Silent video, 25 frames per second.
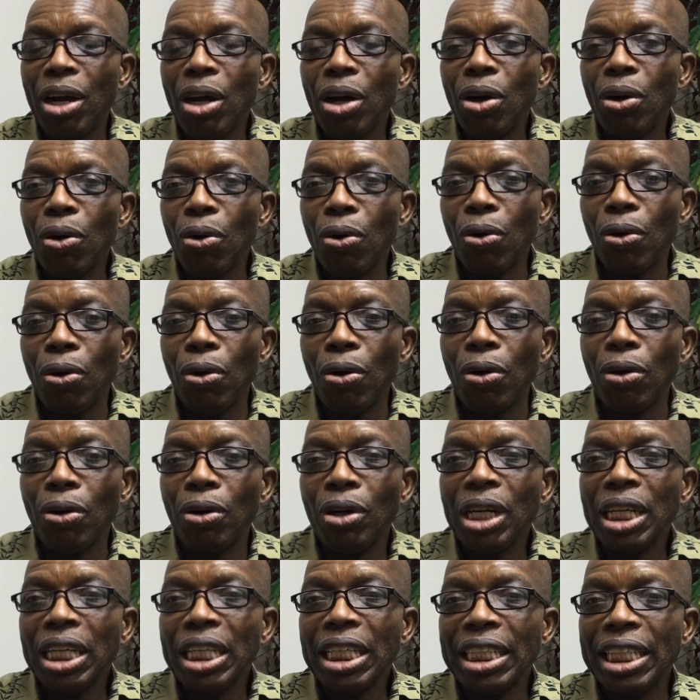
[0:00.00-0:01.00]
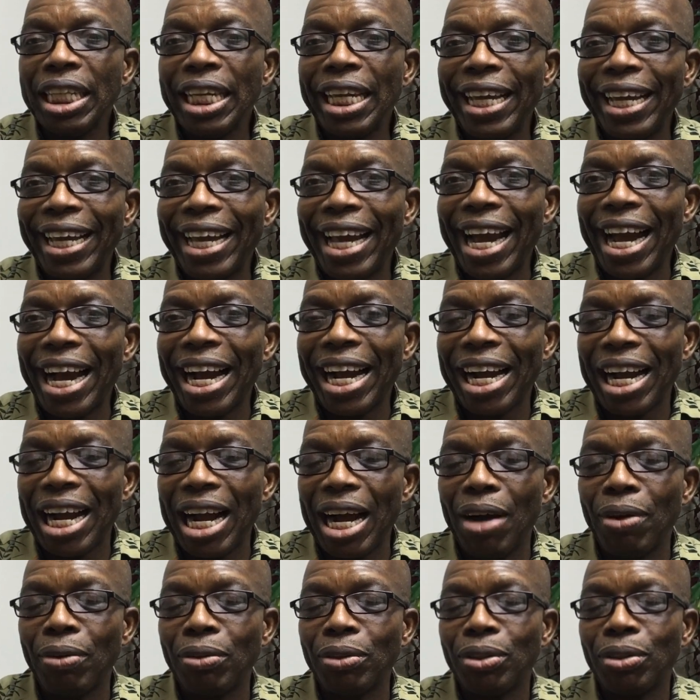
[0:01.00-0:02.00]
or the
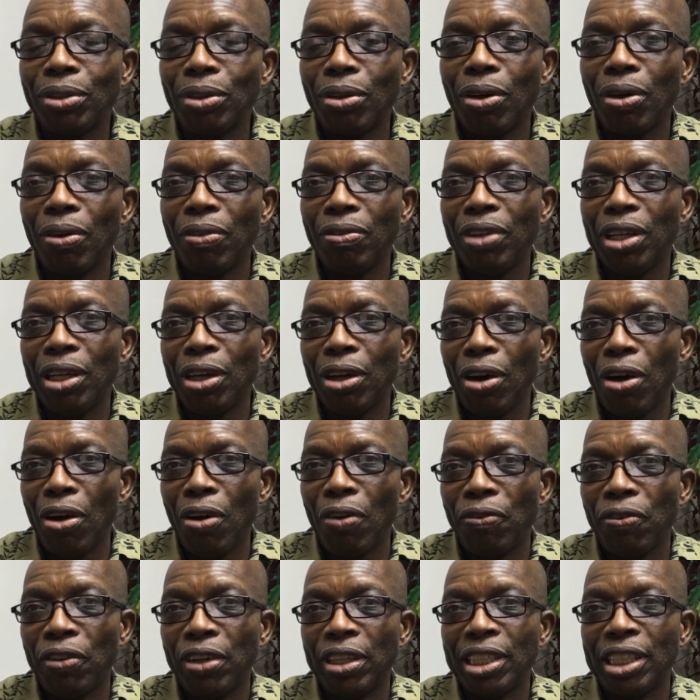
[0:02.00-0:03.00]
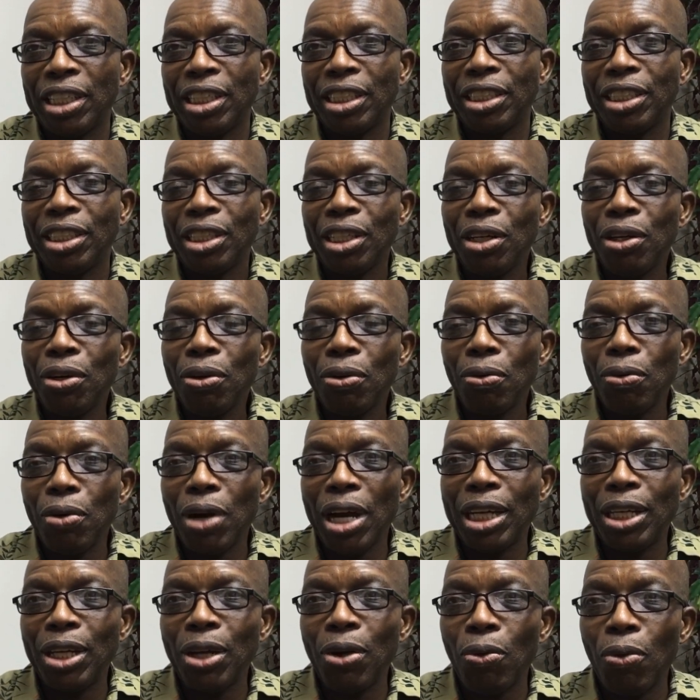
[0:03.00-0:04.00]
account of the orphanage
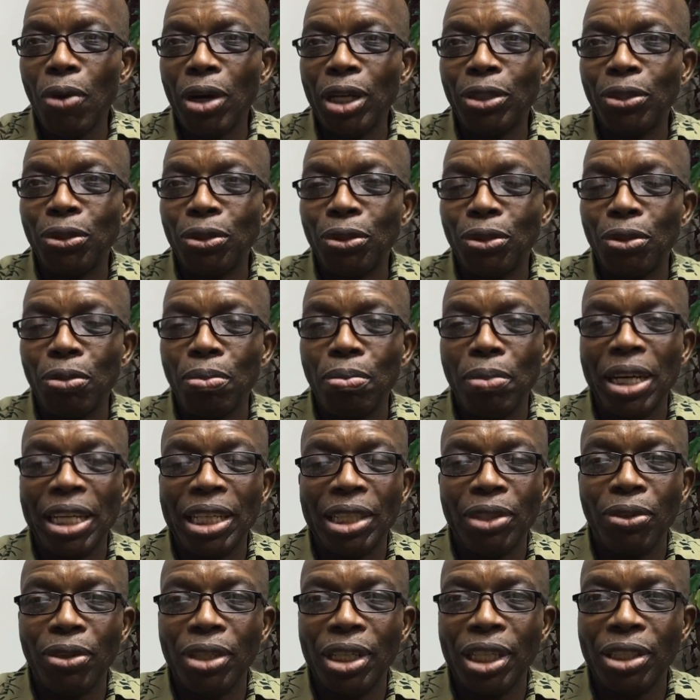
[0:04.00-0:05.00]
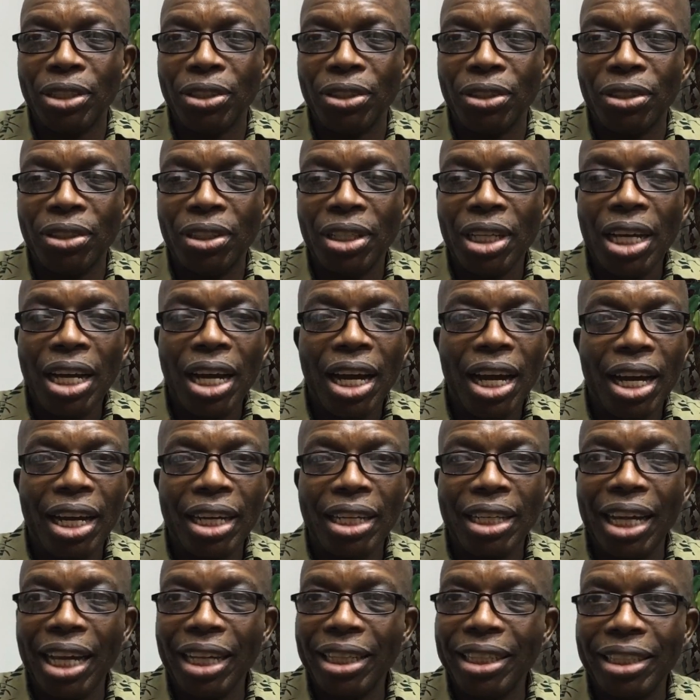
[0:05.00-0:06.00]
where they want you to make donation.
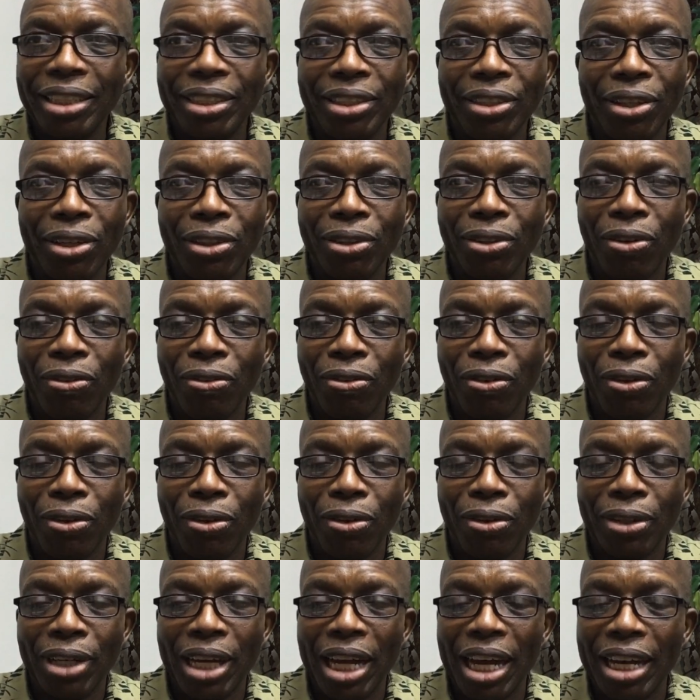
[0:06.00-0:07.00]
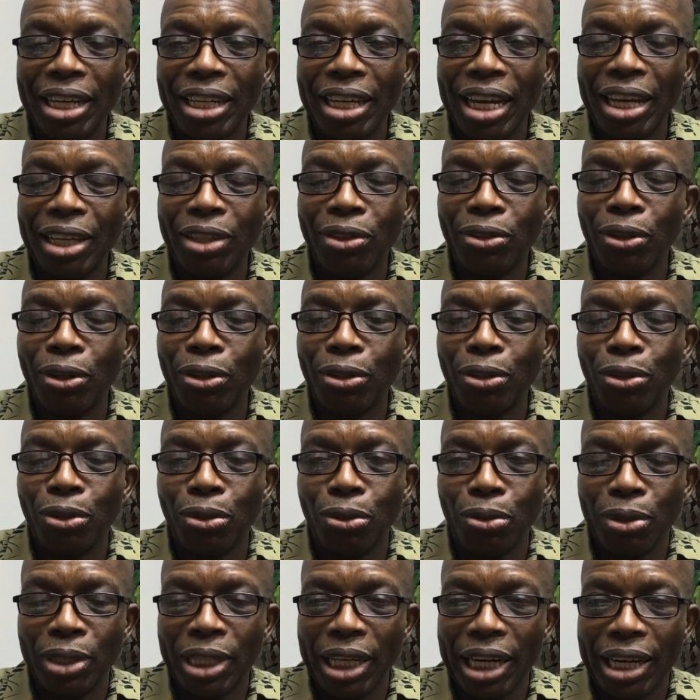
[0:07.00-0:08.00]
And that is not of God, and I don't
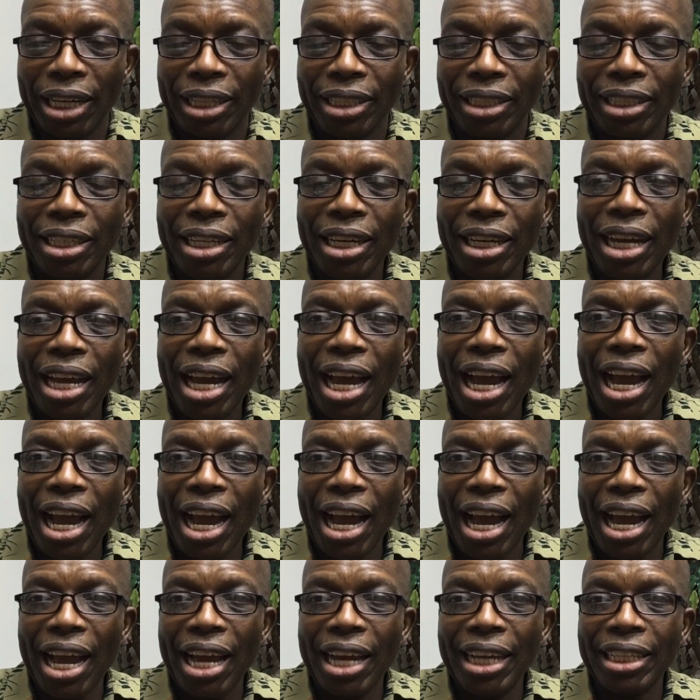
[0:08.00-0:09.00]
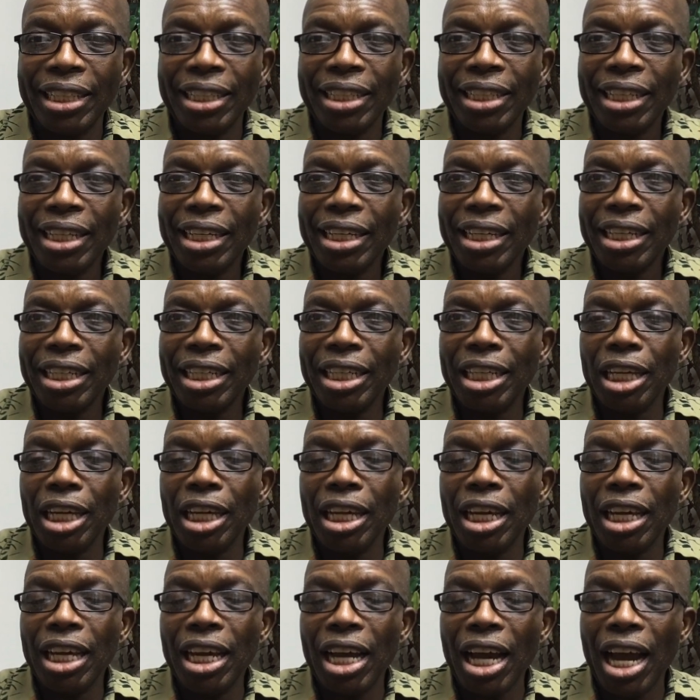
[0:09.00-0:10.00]
do that. And the